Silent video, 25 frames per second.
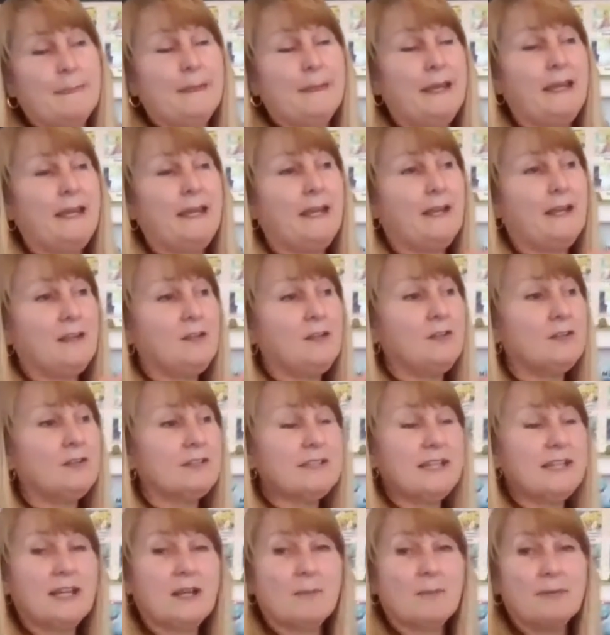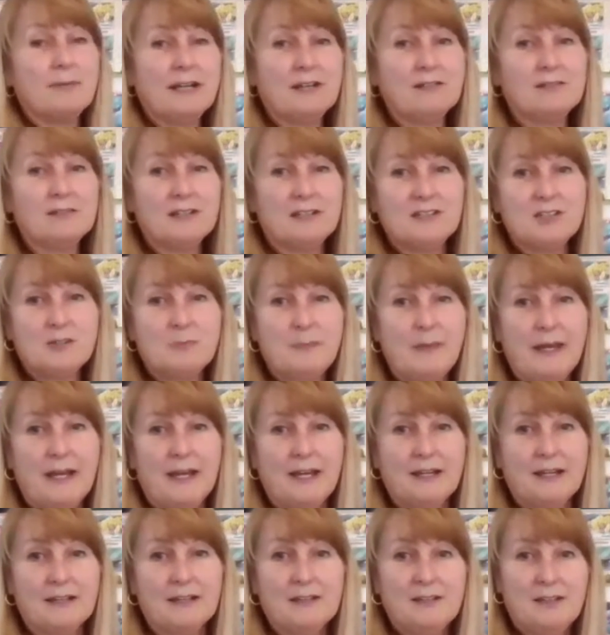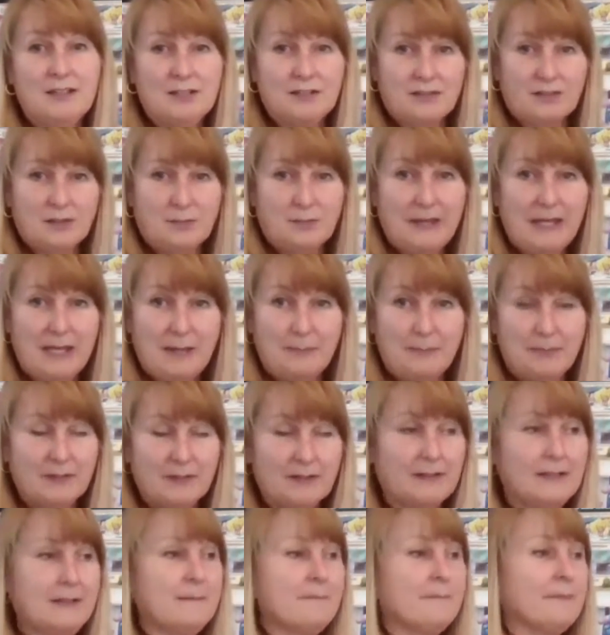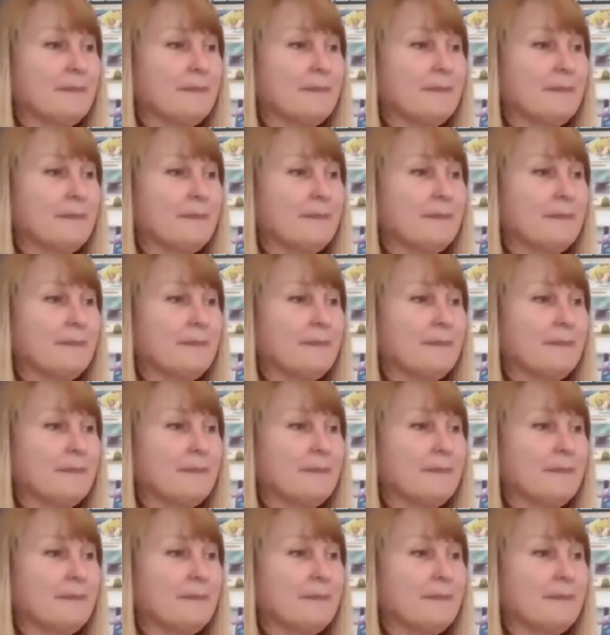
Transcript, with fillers: And you can take a brown lunch bag, you know, the paper,